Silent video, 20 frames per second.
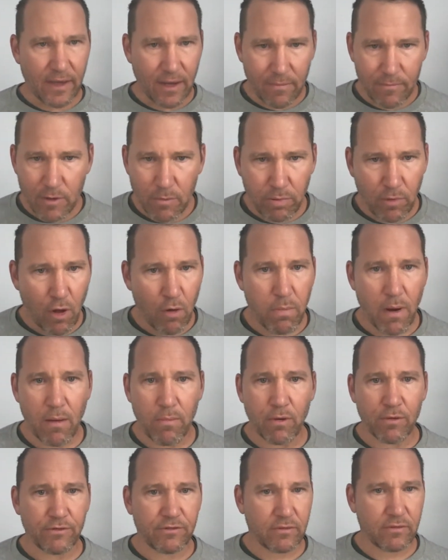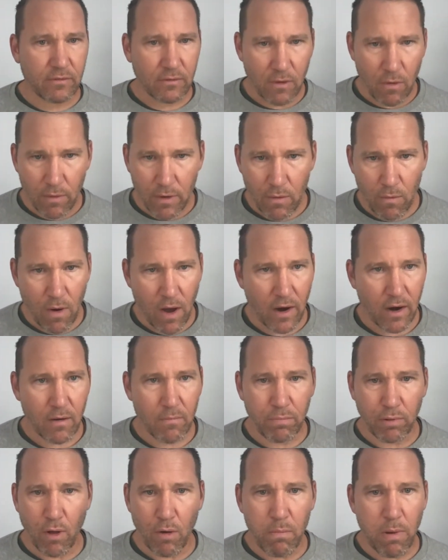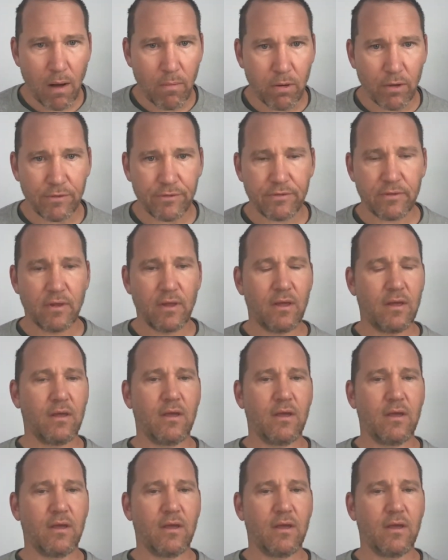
Get them to blow bubbles, go underwater, blow bubbles,